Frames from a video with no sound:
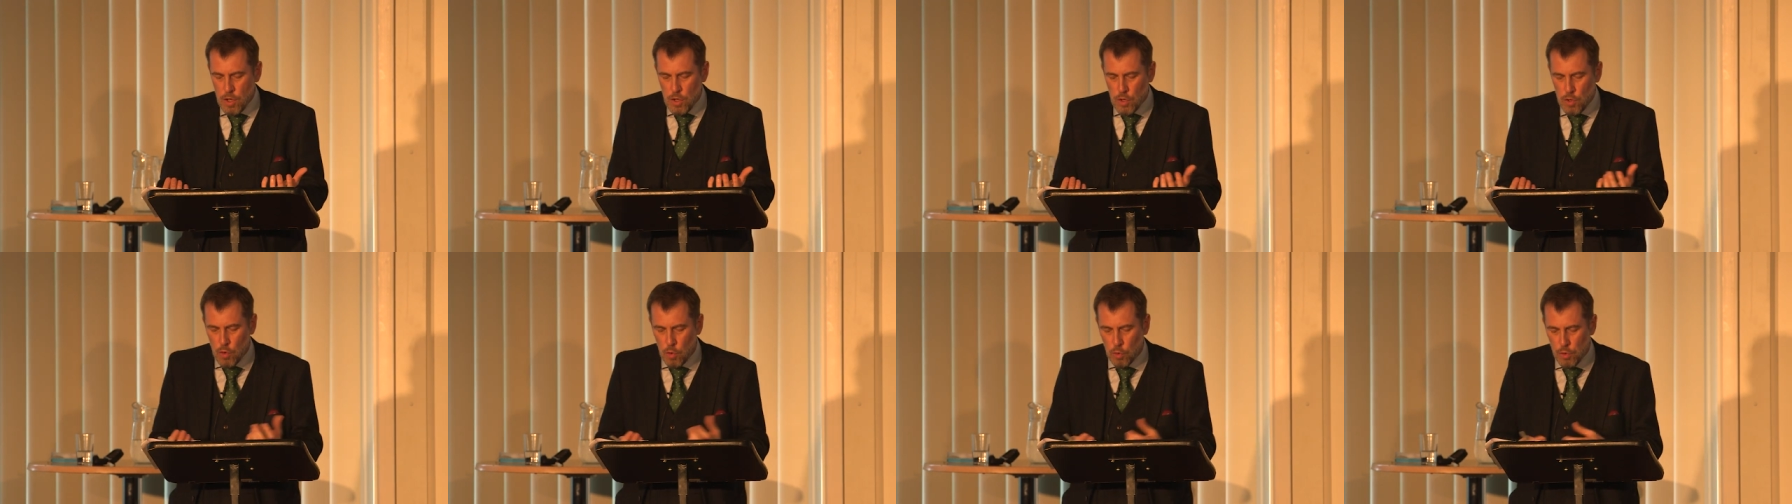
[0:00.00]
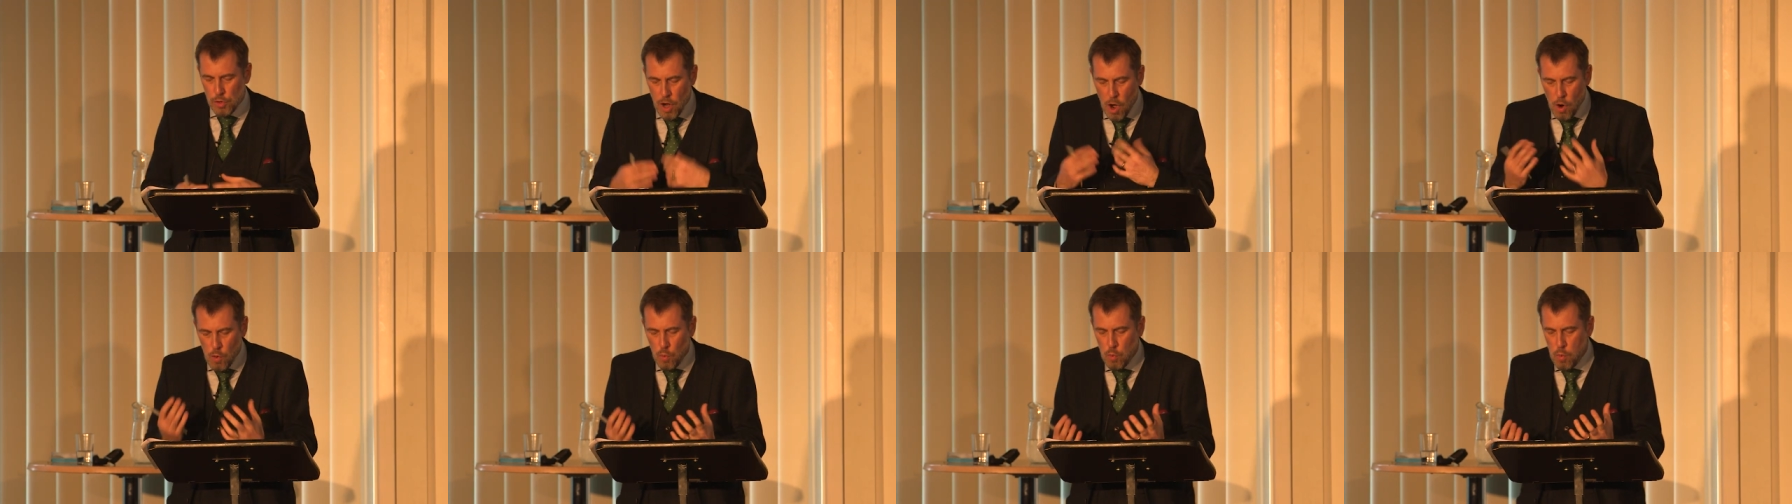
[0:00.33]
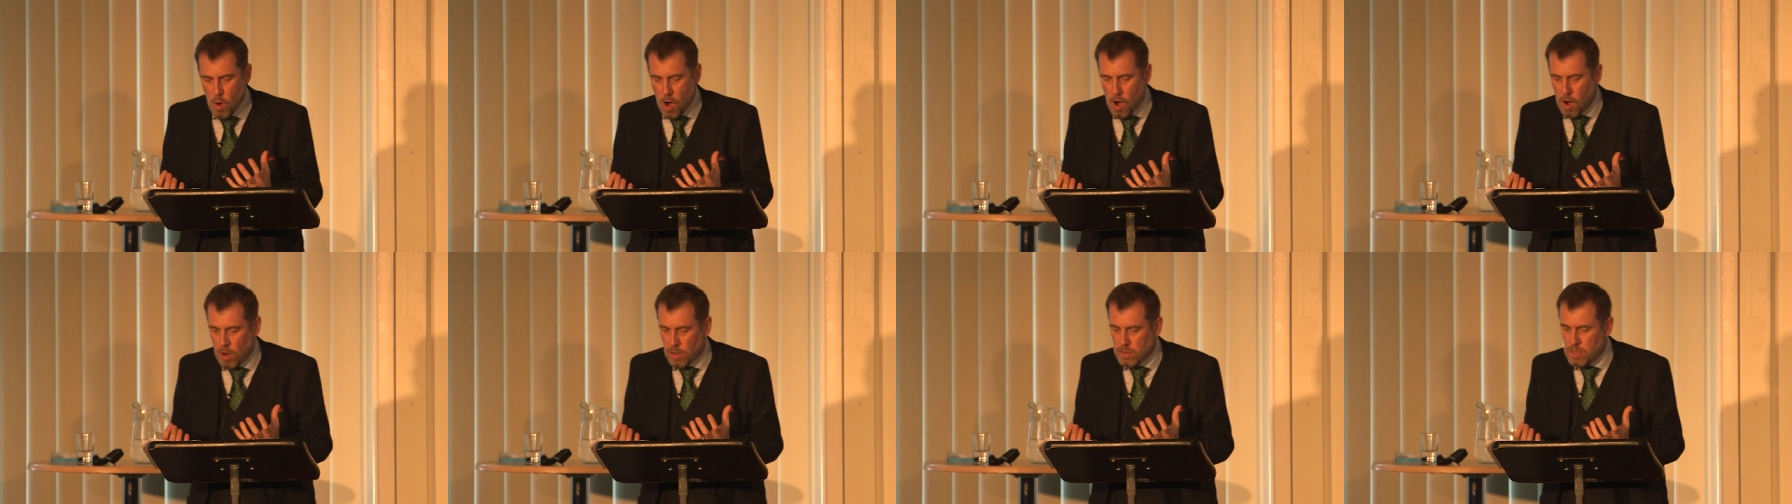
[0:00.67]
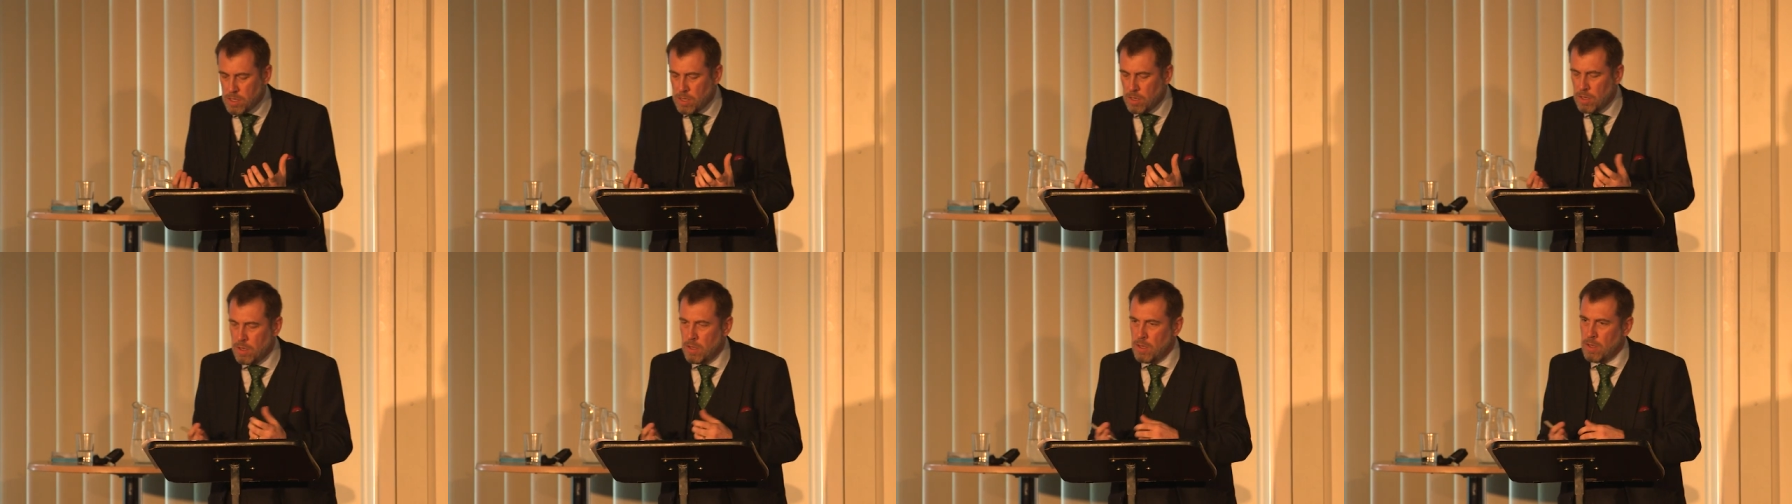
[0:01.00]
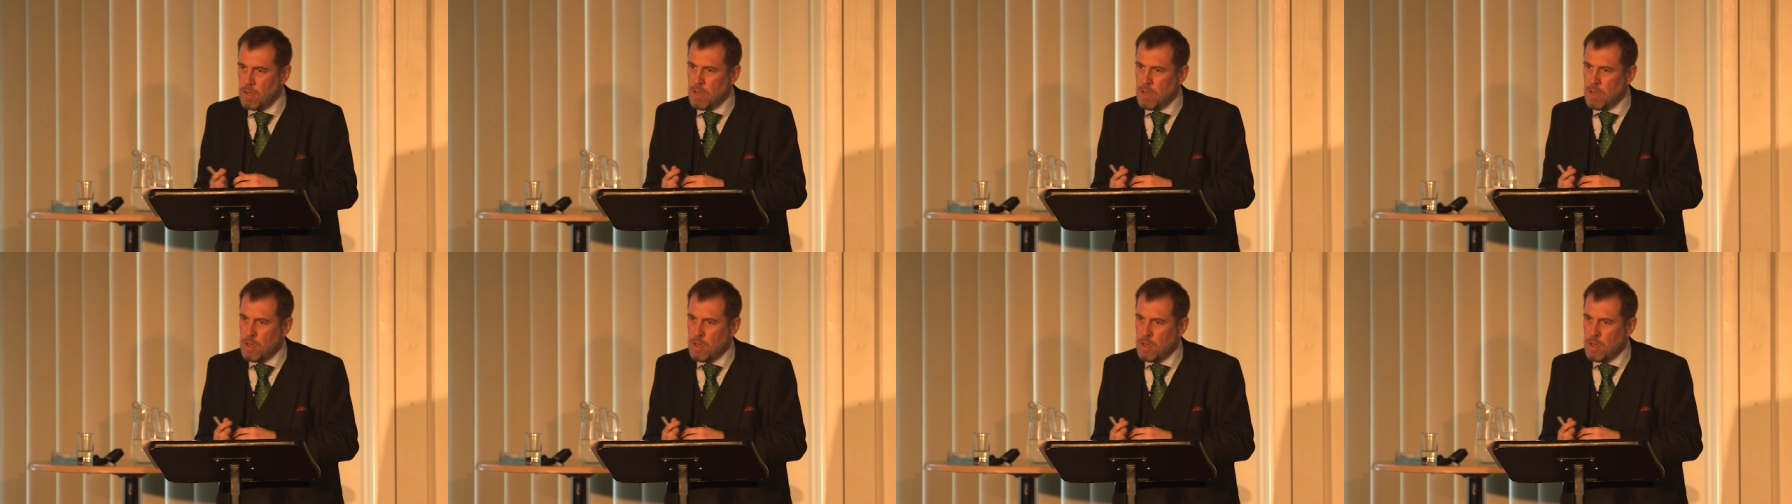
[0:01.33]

your know-what,